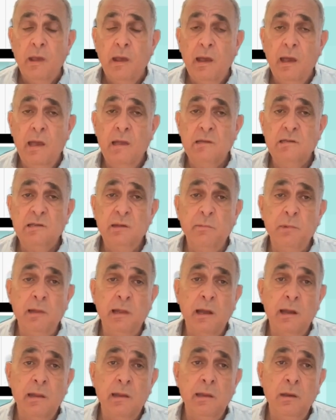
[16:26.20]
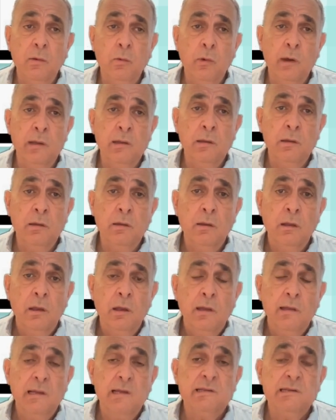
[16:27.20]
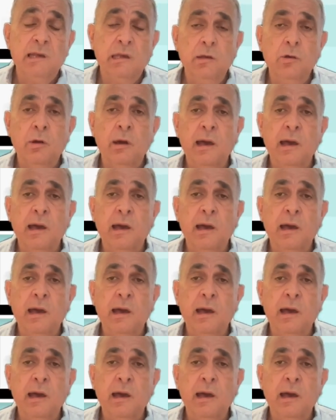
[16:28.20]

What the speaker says: And similarly, when let's say you